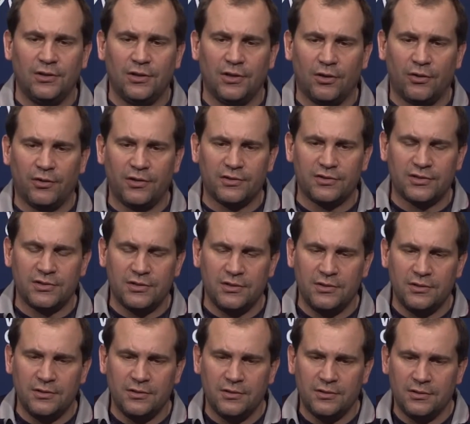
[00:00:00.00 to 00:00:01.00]
you know, this
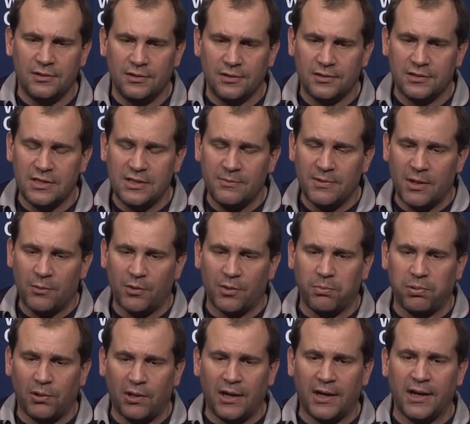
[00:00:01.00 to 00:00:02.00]
the team that we're
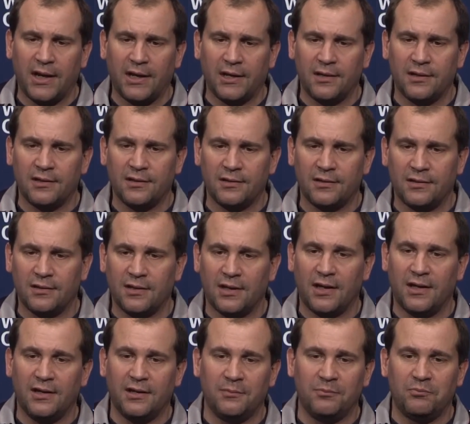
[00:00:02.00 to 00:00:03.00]
playing,
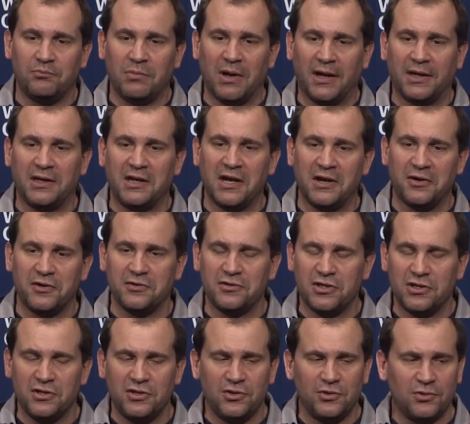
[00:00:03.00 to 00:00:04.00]
I, I
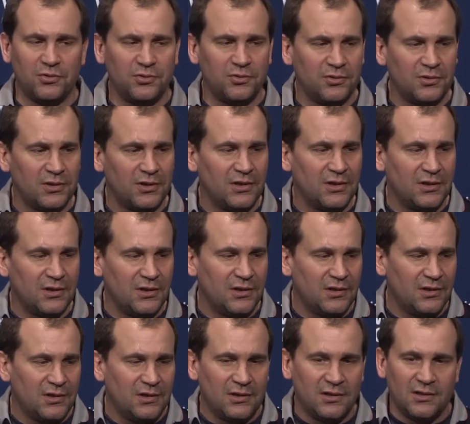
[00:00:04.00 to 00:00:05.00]
guarantee you,
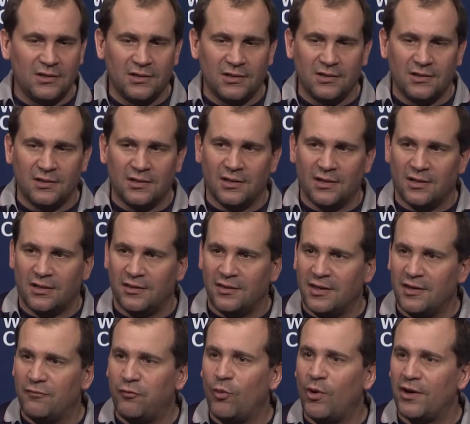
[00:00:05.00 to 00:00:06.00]
uh,
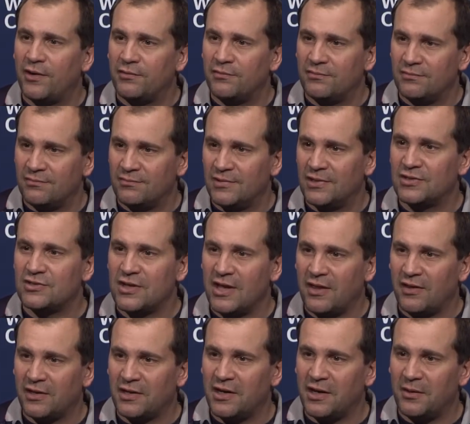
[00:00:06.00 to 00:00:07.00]
they've won a
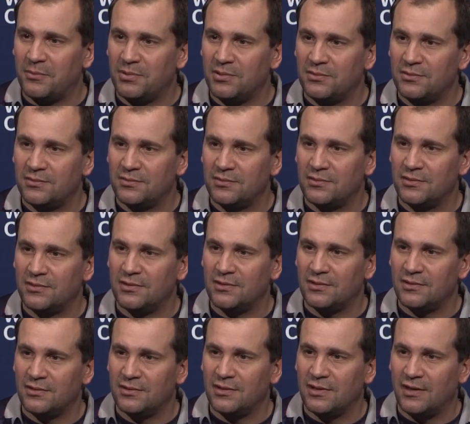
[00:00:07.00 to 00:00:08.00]
Stanley Cup,
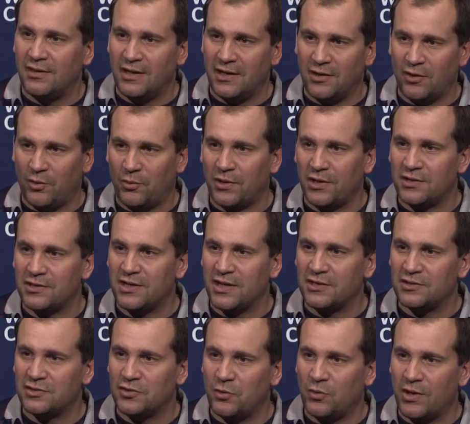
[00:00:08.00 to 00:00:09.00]
and they know what it
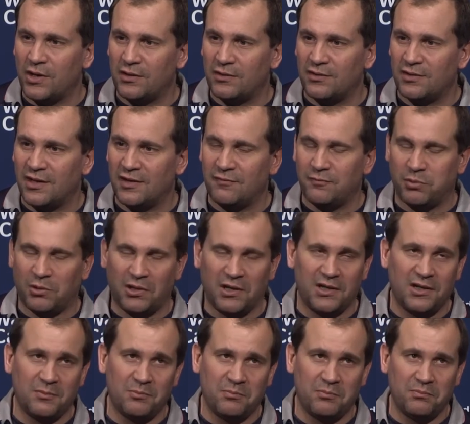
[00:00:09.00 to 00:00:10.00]
takes to win. They've
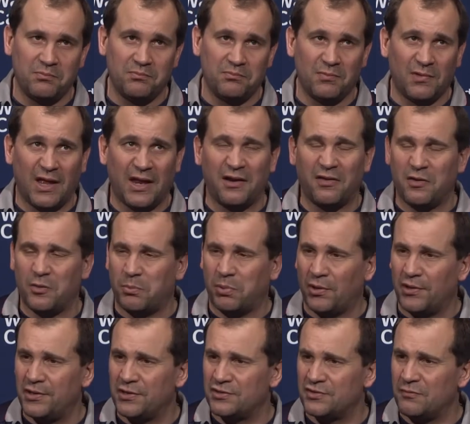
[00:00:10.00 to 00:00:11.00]
played in a lot of their
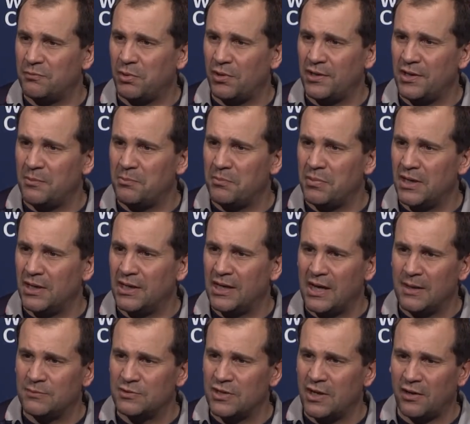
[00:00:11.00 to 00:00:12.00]
players have played in big
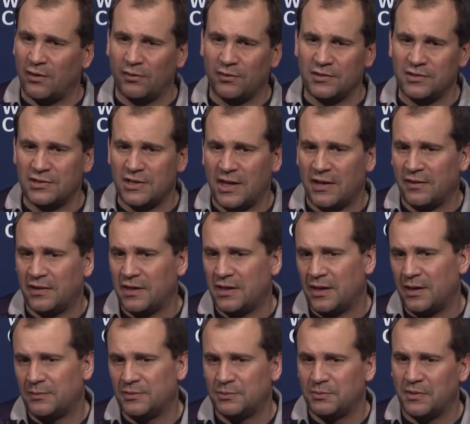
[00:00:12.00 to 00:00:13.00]
games, not only Stanley
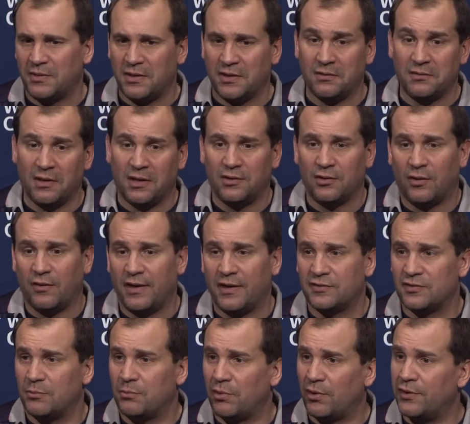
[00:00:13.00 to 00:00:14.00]
Cups, but they you know they
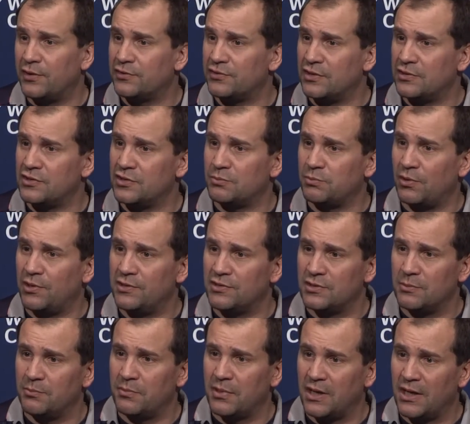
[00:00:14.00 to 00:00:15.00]
have some players that just played in
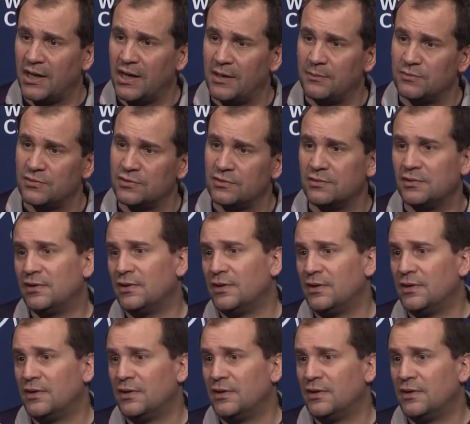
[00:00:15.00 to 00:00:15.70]
some big games